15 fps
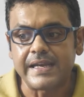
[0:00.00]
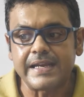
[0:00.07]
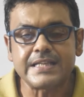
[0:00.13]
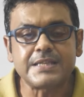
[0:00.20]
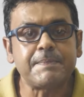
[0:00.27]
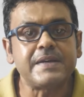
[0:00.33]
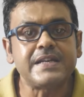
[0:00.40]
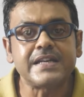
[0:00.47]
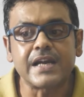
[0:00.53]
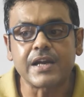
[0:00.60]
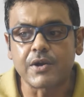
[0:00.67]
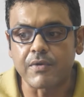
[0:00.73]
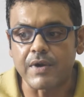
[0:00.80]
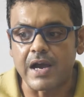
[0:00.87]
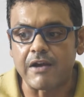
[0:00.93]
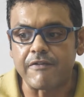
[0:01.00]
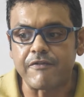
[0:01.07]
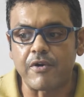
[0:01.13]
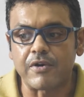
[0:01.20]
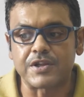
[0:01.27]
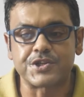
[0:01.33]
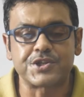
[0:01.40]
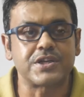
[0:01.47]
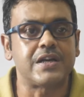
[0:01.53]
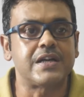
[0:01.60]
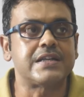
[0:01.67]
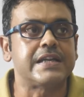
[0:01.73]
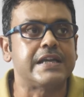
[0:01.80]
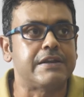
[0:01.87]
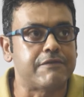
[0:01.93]
Interpreting a graph or a
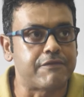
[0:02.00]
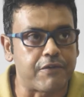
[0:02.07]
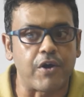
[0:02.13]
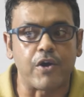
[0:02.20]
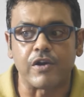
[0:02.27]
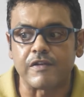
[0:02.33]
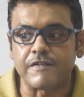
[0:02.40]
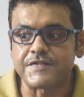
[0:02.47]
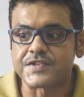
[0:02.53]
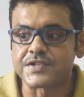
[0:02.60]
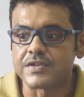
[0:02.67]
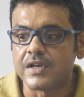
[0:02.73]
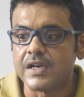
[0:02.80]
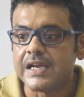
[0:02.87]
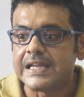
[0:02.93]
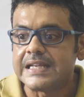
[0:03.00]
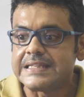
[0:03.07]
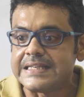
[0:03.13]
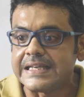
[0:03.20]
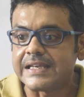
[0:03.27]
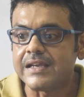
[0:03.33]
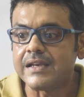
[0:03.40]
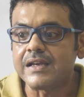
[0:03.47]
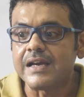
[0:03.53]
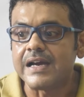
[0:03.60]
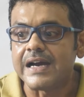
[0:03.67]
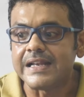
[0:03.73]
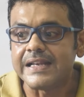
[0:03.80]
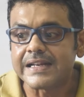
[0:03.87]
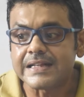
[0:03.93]
chart involves digging
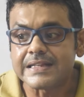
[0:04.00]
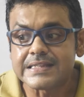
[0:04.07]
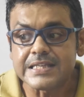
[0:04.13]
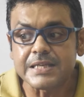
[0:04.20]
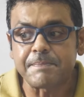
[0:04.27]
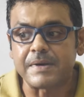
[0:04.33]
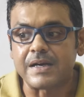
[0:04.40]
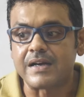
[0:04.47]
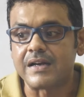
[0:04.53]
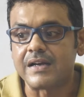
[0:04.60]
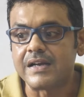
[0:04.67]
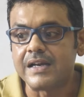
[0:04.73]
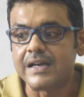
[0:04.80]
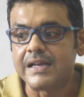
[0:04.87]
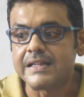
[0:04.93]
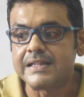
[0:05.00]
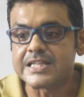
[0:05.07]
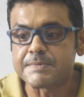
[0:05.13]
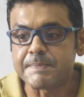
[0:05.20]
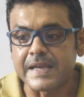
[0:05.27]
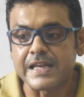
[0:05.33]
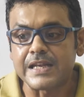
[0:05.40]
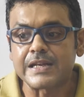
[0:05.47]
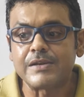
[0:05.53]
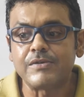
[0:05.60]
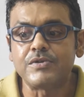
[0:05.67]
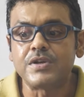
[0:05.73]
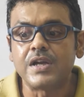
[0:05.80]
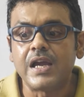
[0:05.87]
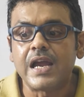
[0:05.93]
a little deeper. This may
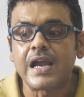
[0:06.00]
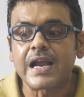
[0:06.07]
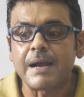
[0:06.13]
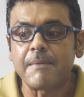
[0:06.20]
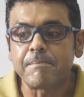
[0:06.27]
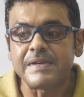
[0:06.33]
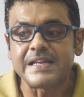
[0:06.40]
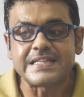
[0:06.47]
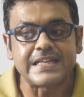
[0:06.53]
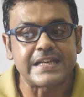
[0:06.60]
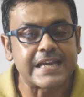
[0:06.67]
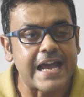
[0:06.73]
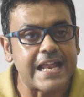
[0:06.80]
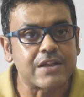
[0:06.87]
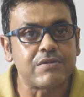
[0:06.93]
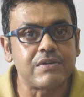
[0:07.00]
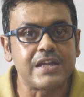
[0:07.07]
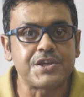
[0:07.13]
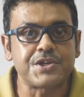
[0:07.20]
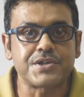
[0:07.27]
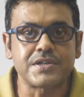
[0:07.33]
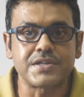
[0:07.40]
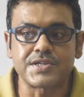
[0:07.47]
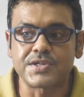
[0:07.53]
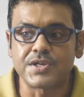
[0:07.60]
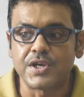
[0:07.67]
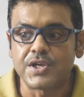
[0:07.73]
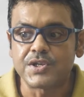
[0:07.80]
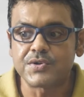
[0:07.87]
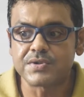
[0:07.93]
include completing
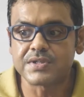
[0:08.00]
calculations to